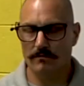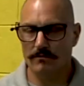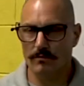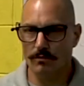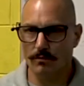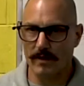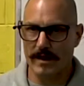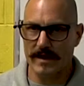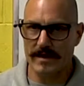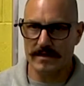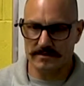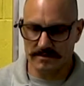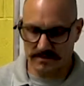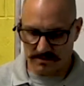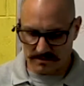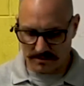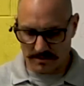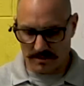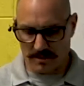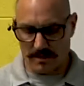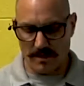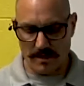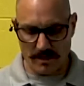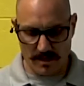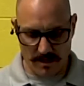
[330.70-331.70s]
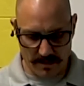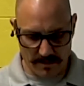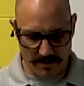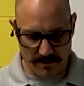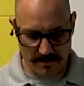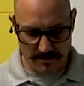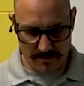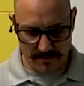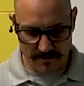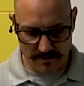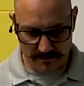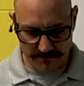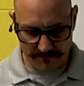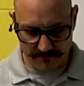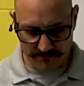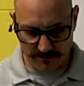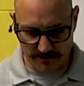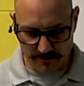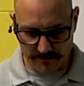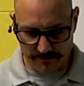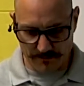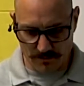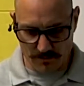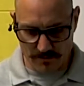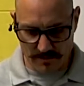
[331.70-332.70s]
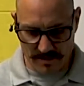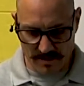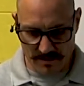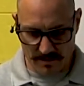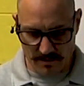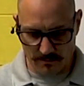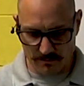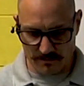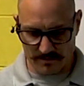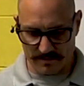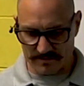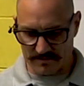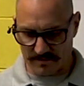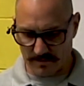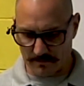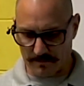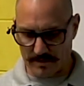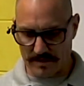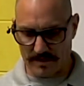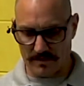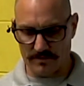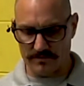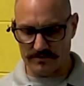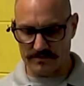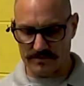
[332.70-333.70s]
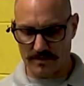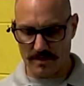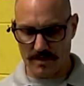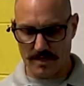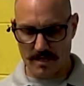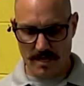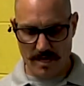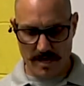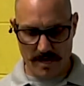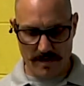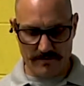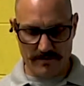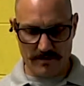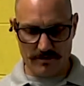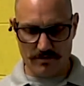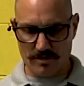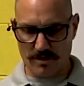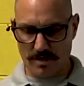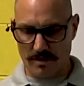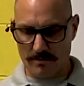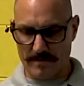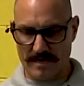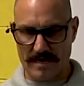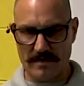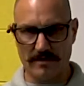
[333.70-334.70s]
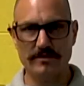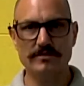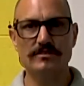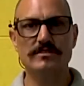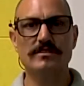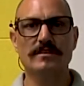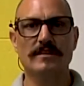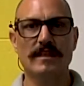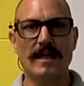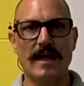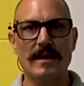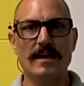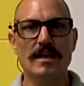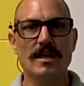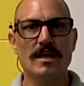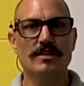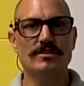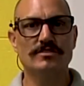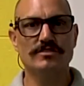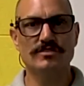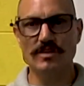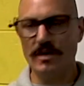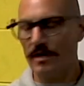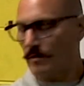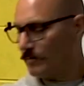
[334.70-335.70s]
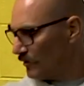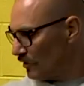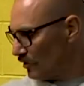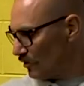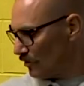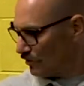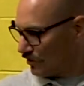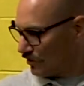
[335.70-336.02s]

the weights in front of you here with the dumbbells, and then you come out into that W